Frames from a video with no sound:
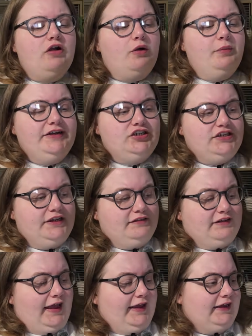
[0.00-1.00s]
growing, she
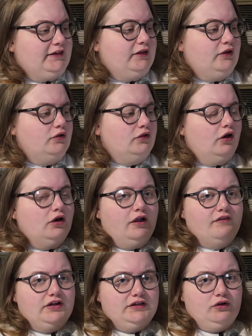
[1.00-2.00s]
is getting a little
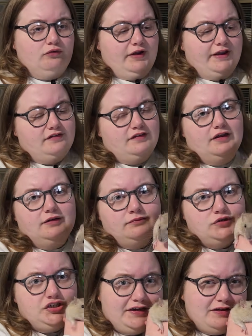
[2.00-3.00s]
longer and a little
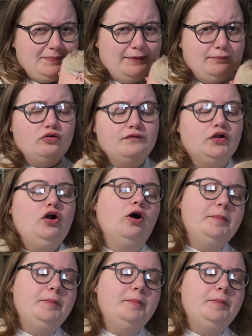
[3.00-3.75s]
racier. She is a bit more of a